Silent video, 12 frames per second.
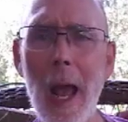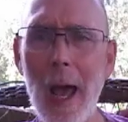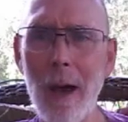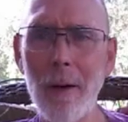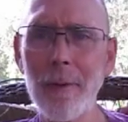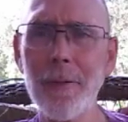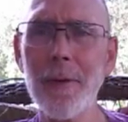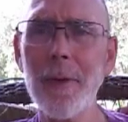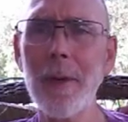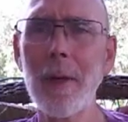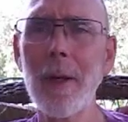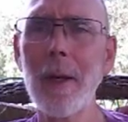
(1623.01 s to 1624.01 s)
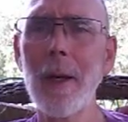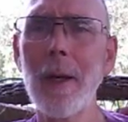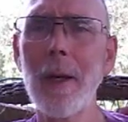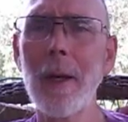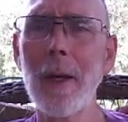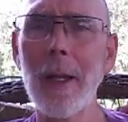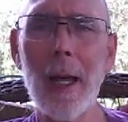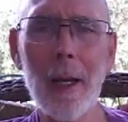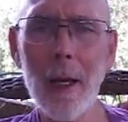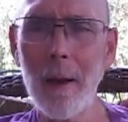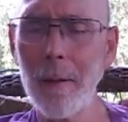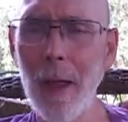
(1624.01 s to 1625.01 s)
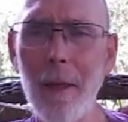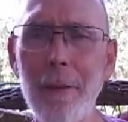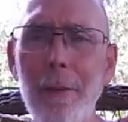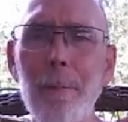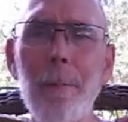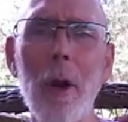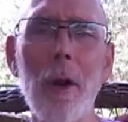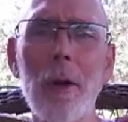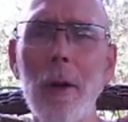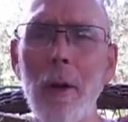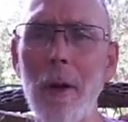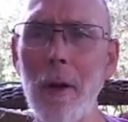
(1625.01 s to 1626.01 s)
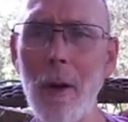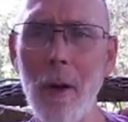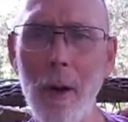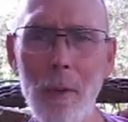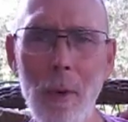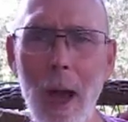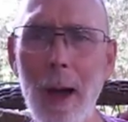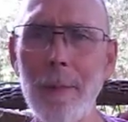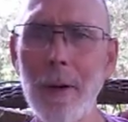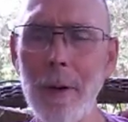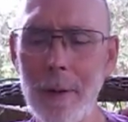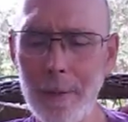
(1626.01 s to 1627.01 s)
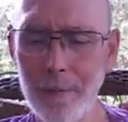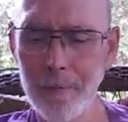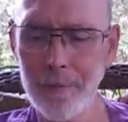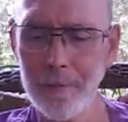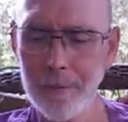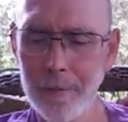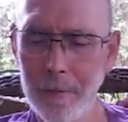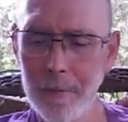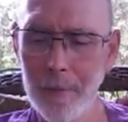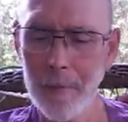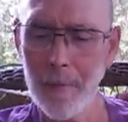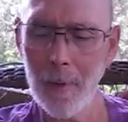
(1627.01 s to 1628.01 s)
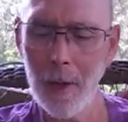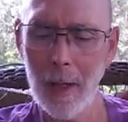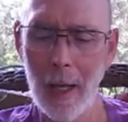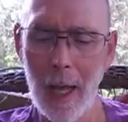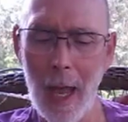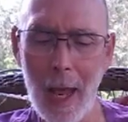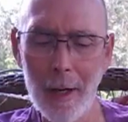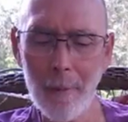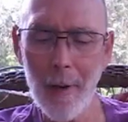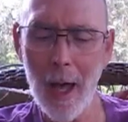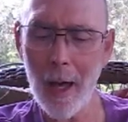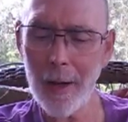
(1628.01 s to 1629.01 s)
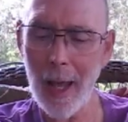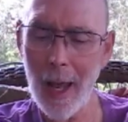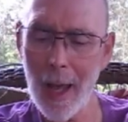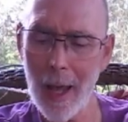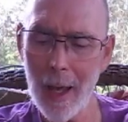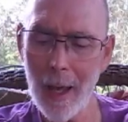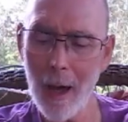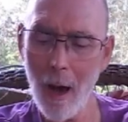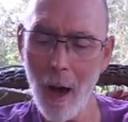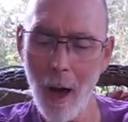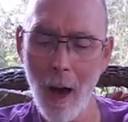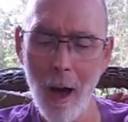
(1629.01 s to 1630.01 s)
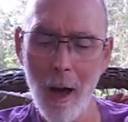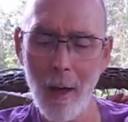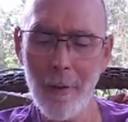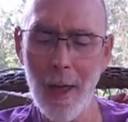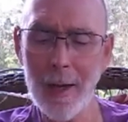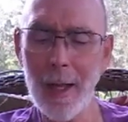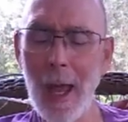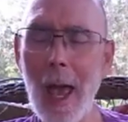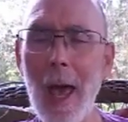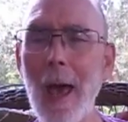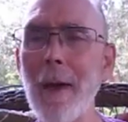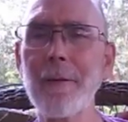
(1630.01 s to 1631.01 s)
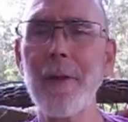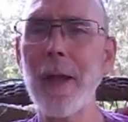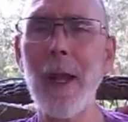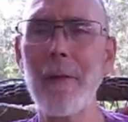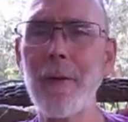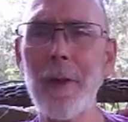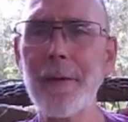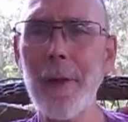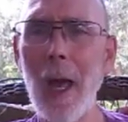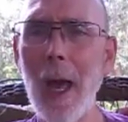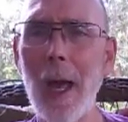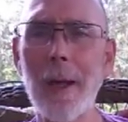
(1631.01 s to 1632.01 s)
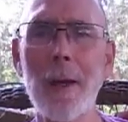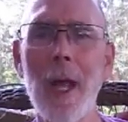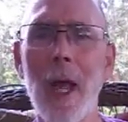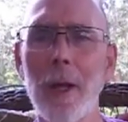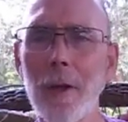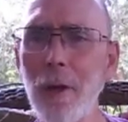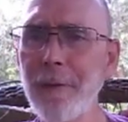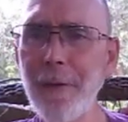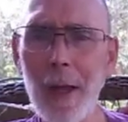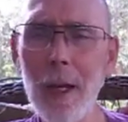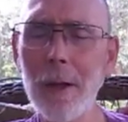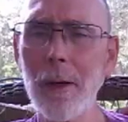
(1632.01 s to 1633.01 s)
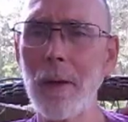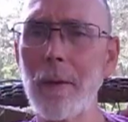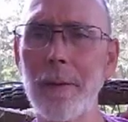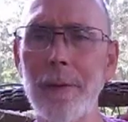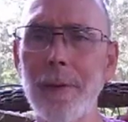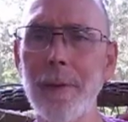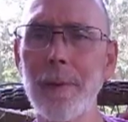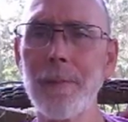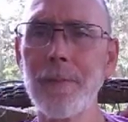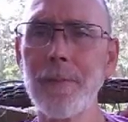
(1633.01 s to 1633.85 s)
house like a, a burglar or a robber, and about it, all that he has on every side. Your vehicles